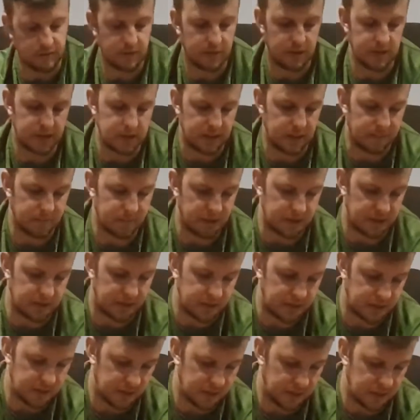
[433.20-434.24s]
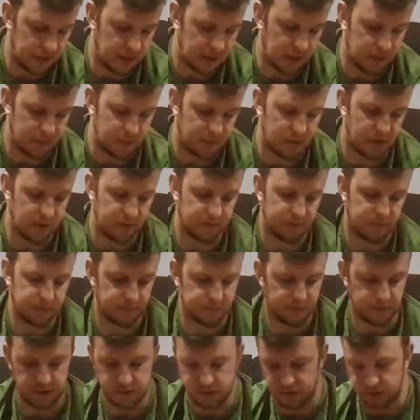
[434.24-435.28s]
the zippers, I've
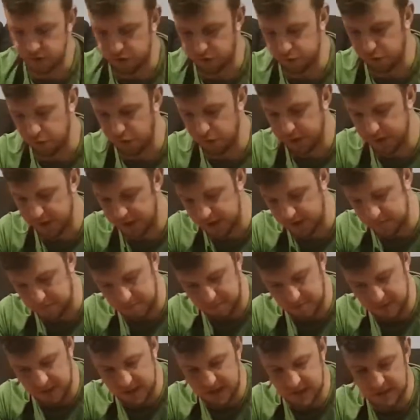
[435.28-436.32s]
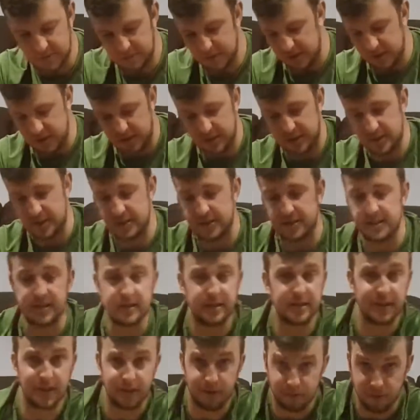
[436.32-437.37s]
destroyed it completely by just
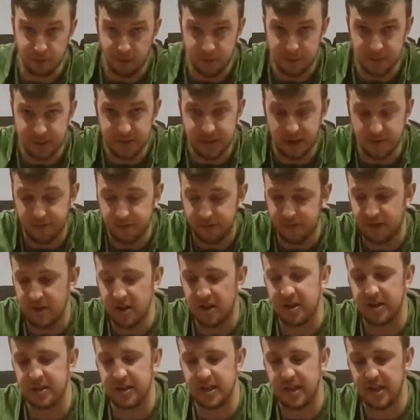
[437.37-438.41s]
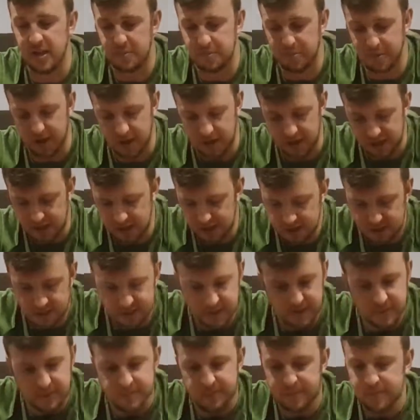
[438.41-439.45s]
continuously throwing stuff around in there, but
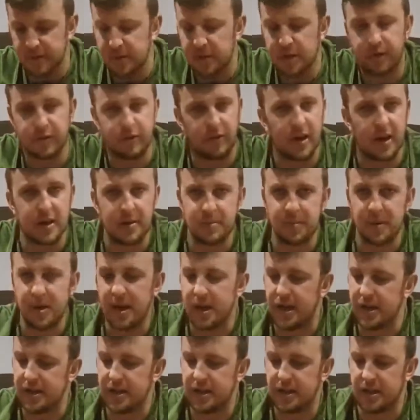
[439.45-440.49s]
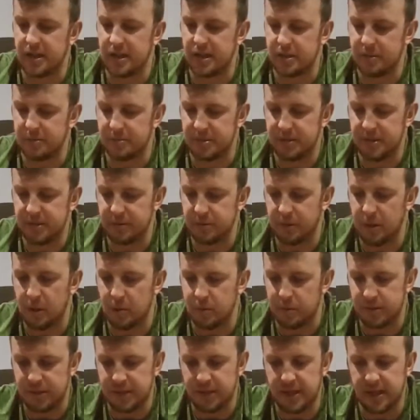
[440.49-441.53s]
great bag. Still
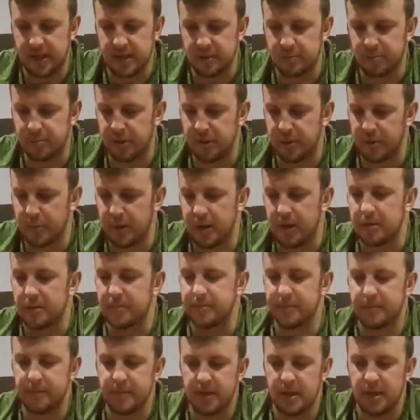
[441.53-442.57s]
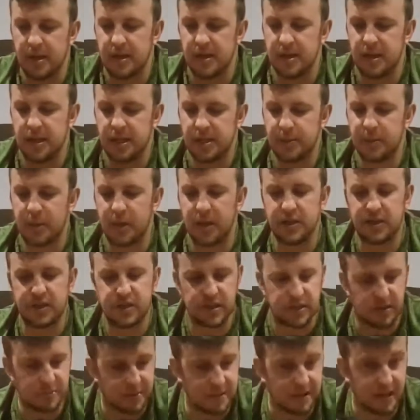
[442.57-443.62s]
holding together pretty well. These ones,
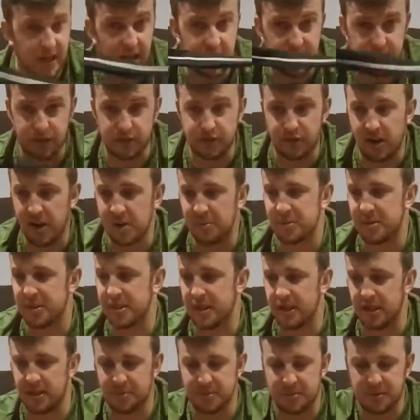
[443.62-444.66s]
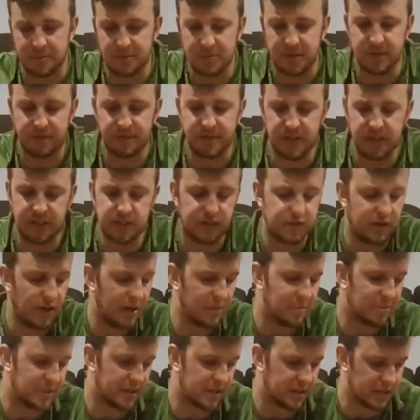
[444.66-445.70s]
just some standard straps, some lifting
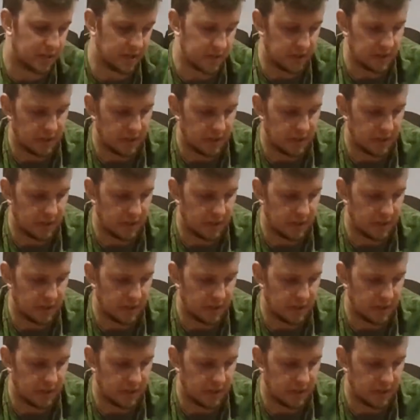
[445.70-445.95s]
straps.